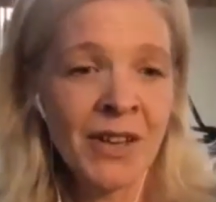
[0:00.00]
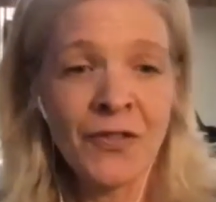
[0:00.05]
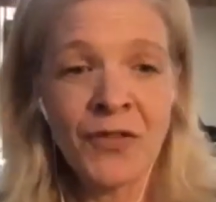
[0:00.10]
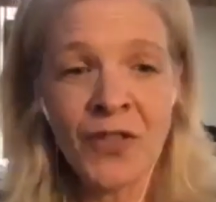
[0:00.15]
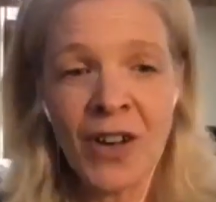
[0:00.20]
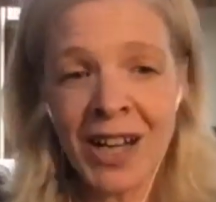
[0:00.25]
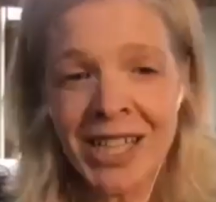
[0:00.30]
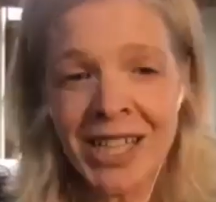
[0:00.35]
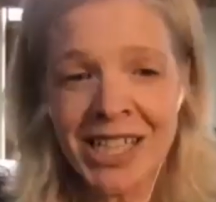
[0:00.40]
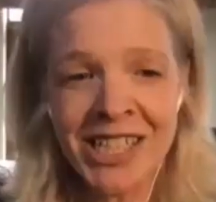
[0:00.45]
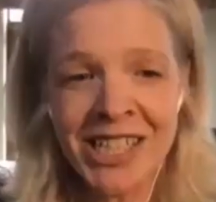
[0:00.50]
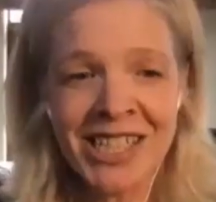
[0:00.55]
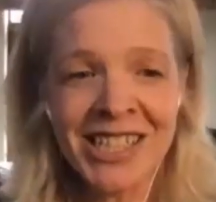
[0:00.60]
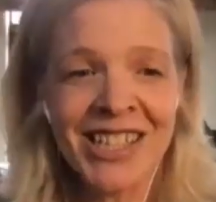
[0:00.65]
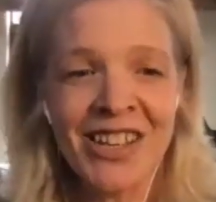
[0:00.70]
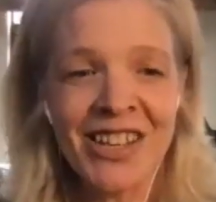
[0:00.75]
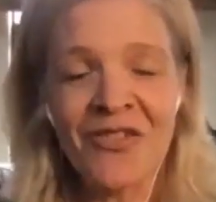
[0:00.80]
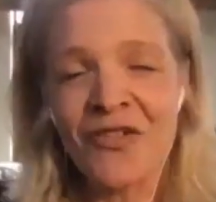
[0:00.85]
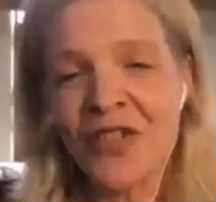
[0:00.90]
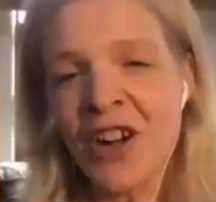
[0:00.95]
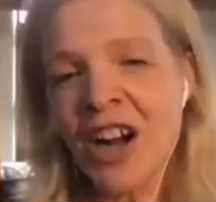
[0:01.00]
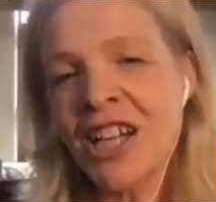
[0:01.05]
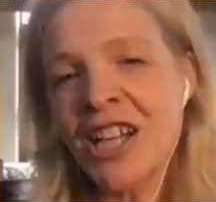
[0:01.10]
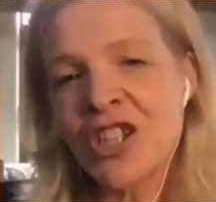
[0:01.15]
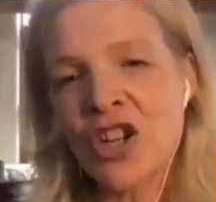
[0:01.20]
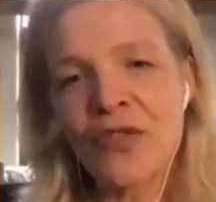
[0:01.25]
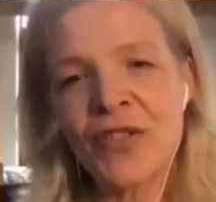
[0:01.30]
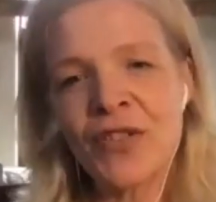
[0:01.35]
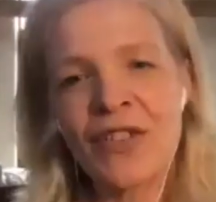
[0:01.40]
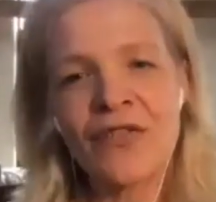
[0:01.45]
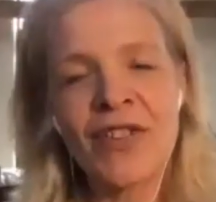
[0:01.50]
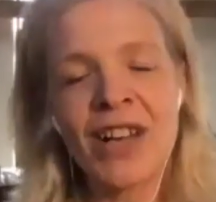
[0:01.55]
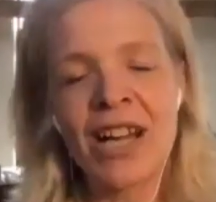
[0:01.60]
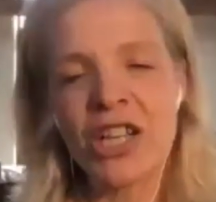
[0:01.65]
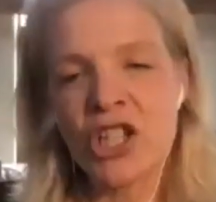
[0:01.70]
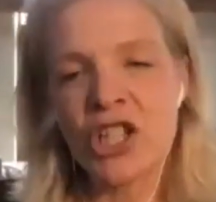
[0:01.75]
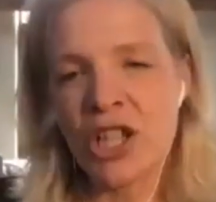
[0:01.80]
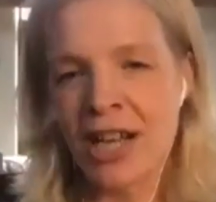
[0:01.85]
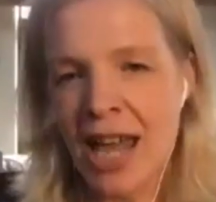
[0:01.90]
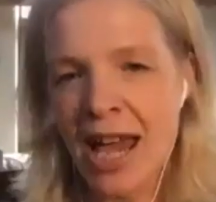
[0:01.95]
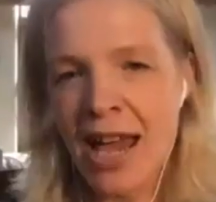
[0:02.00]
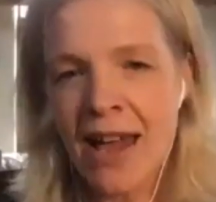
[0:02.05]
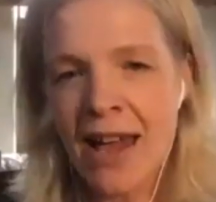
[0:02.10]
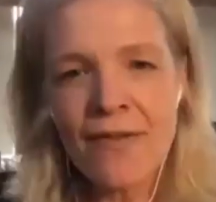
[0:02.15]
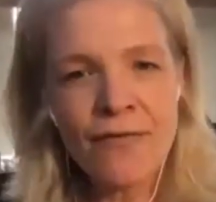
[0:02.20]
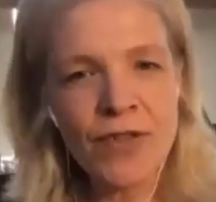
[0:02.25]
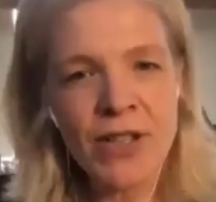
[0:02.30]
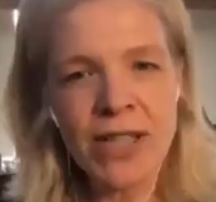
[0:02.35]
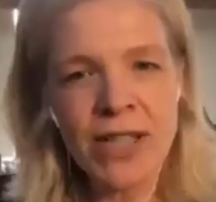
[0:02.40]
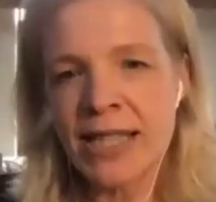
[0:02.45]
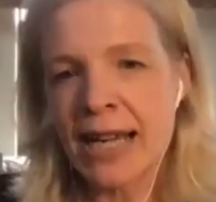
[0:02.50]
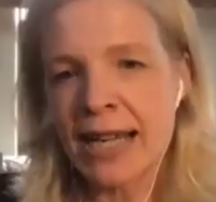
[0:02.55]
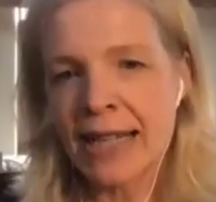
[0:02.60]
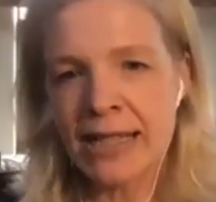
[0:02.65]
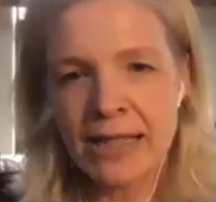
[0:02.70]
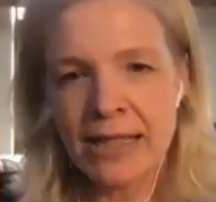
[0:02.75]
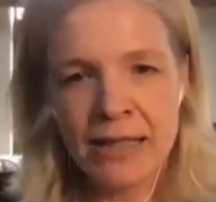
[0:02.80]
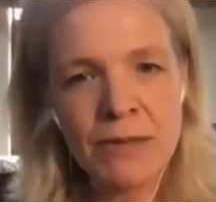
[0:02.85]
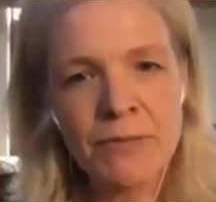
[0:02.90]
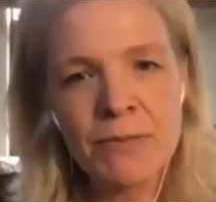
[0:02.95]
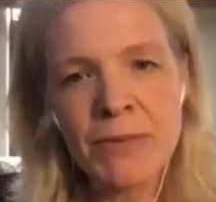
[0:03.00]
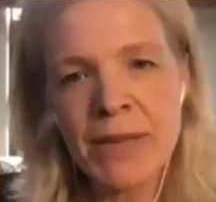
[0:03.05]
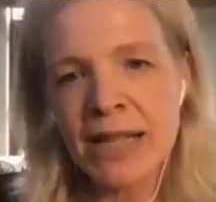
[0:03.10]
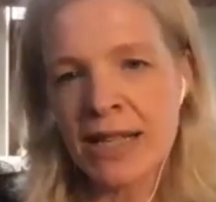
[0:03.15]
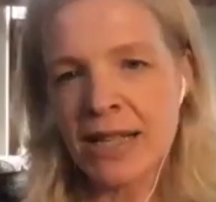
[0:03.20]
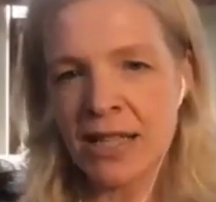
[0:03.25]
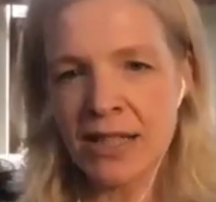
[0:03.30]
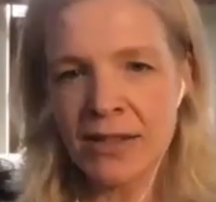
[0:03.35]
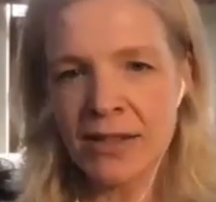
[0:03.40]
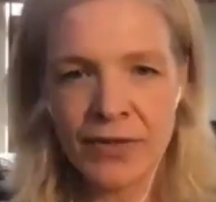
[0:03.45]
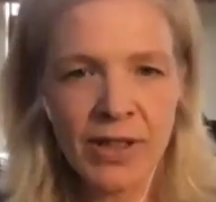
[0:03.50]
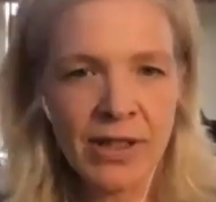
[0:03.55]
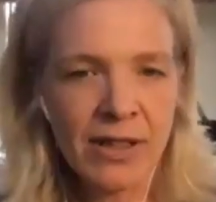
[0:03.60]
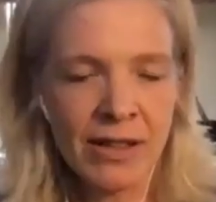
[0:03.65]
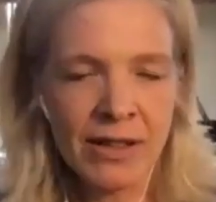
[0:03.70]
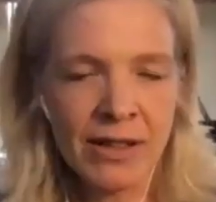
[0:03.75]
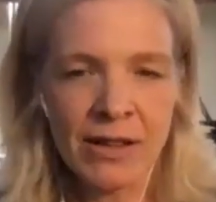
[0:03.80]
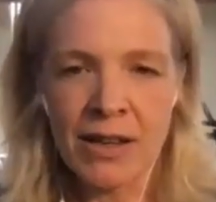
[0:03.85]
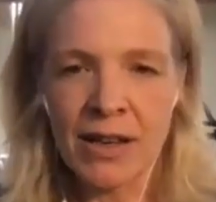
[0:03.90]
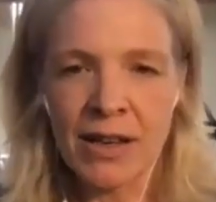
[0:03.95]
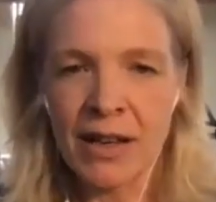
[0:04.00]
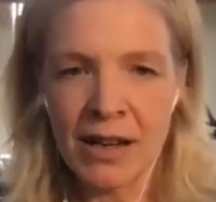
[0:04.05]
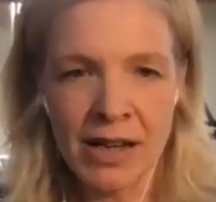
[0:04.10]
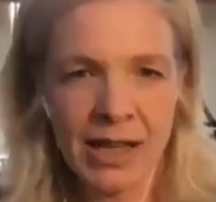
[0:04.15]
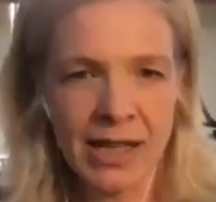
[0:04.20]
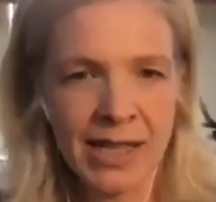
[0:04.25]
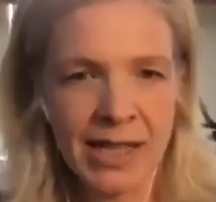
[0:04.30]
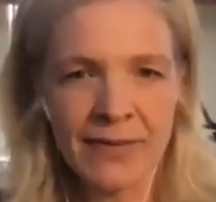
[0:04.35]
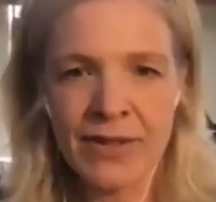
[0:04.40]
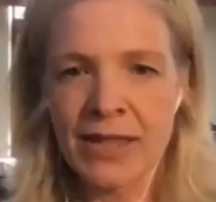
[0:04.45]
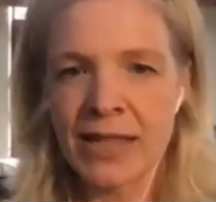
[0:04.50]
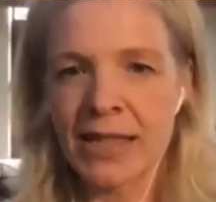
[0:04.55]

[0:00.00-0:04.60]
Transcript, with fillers: fighters that fight off infection every second minute of our lives.